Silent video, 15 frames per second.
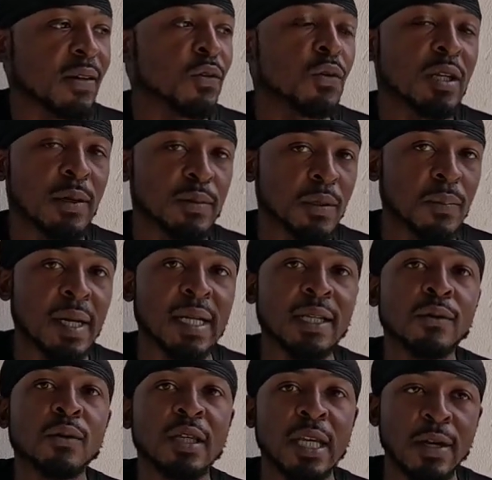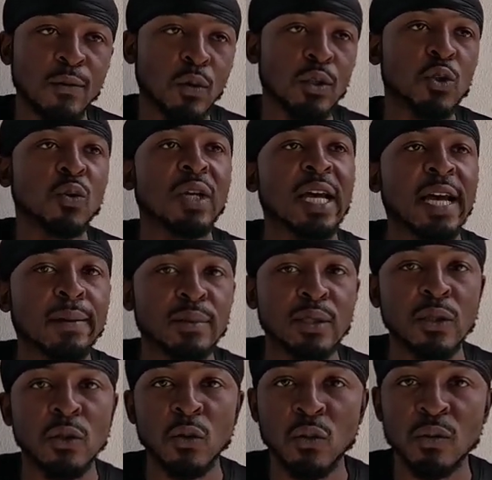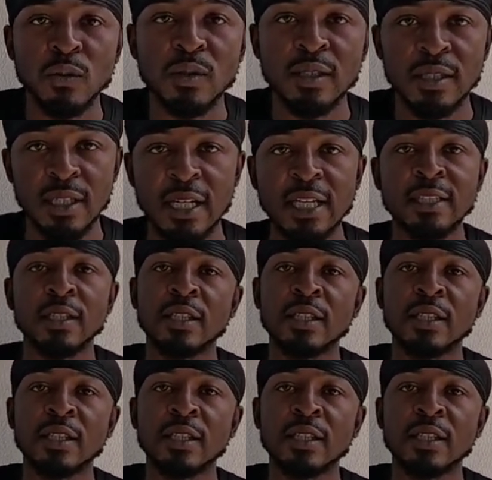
If you love somebody, give what you have too. Mm-hmm.